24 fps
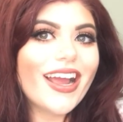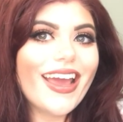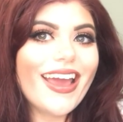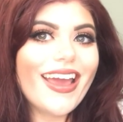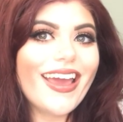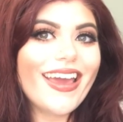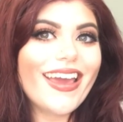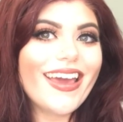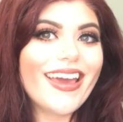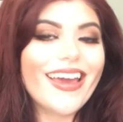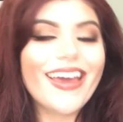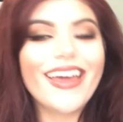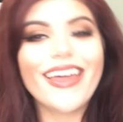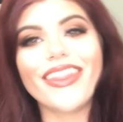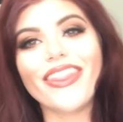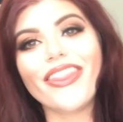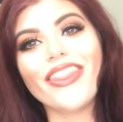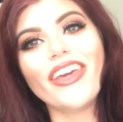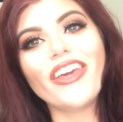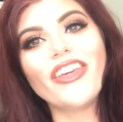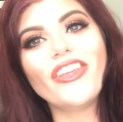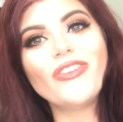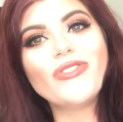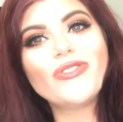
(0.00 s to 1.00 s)
and
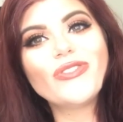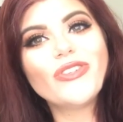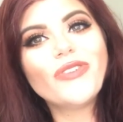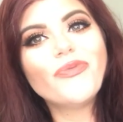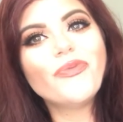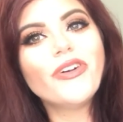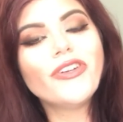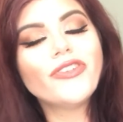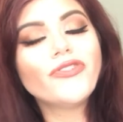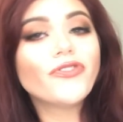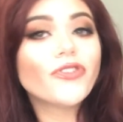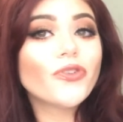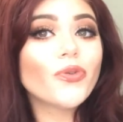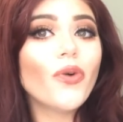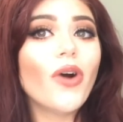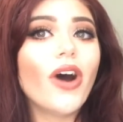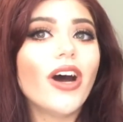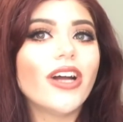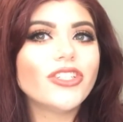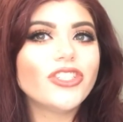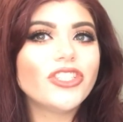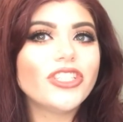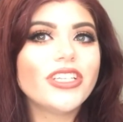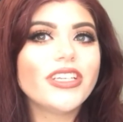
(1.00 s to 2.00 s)
thank you so much for
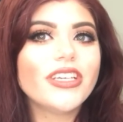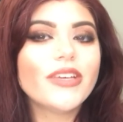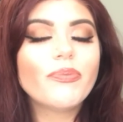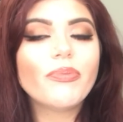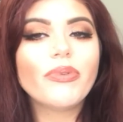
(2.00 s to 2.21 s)
watching.